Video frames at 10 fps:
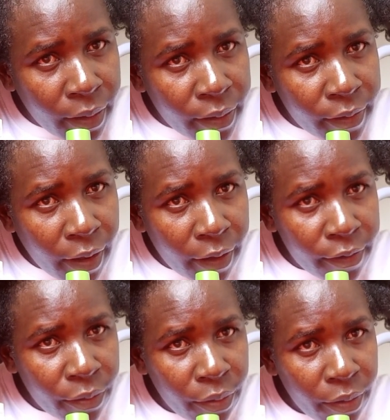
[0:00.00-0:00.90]
It
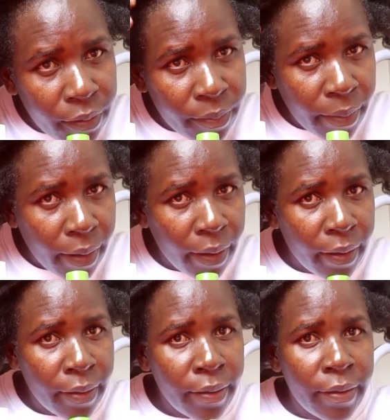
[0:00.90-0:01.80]
has grown
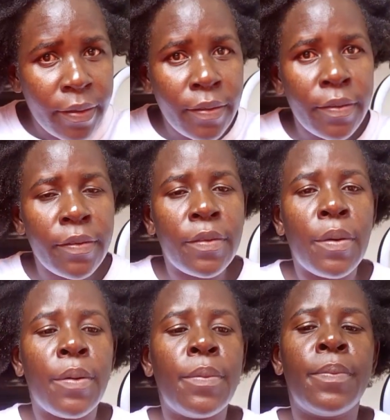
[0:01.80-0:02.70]
back.
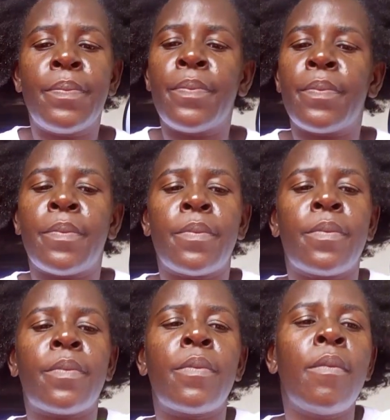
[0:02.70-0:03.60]
So
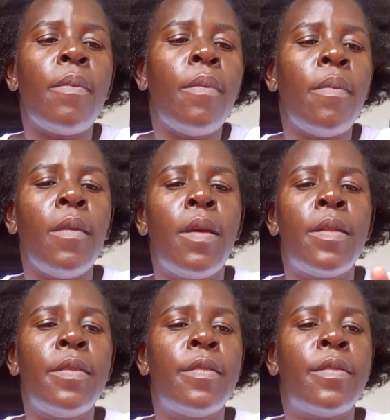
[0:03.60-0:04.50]

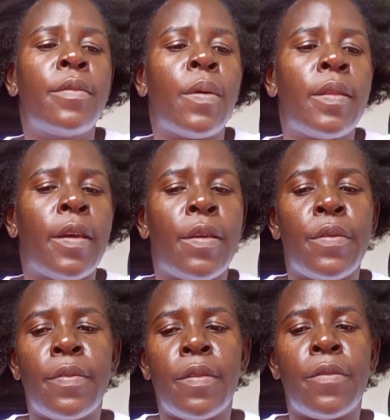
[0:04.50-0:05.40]
this is what I
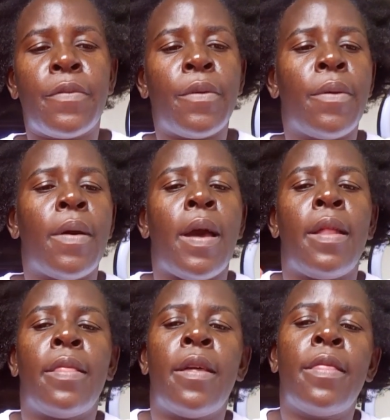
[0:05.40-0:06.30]
use it for.
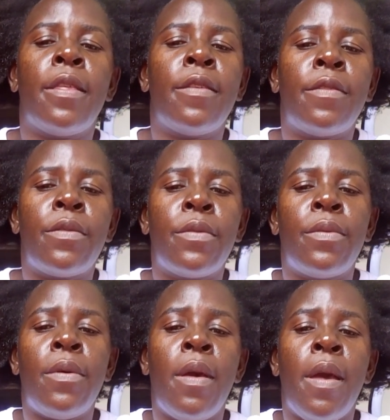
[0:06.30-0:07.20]
And then these
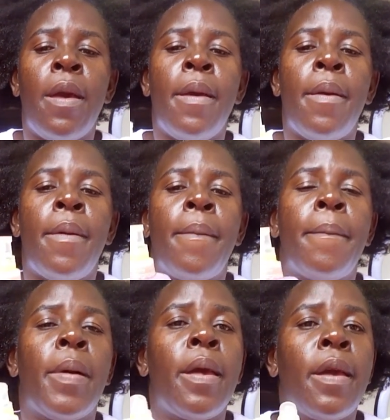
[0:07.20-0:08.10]
two,
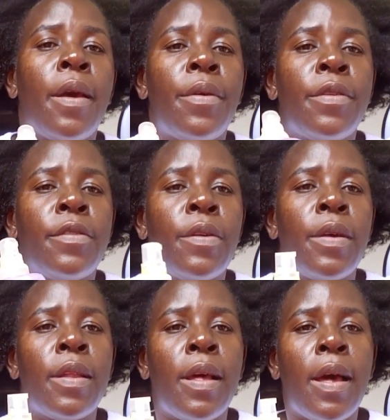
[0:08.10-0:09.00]
my carrot
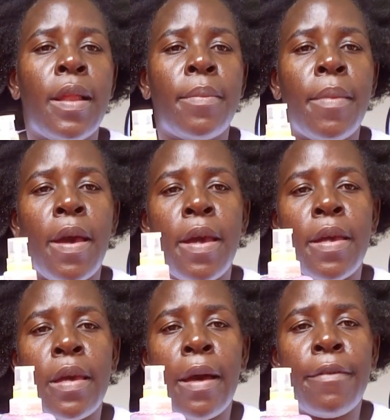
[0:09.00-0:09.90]
oil and
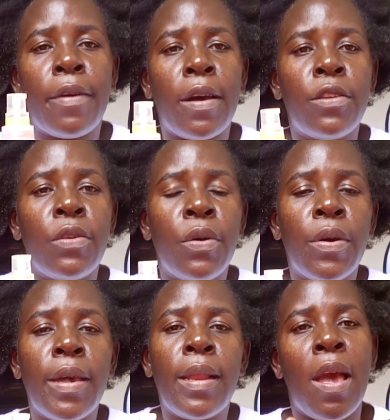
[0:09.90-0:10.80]
my avocado
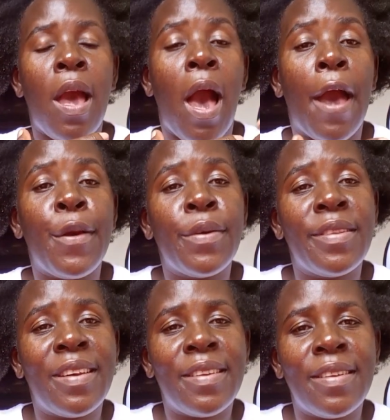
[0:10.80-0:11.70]
oil, I
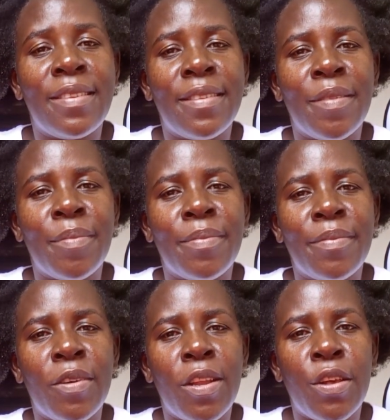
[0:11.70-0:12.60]
alternate them
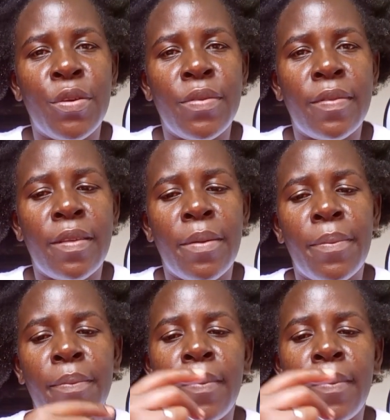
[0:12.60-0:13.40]
when I use them.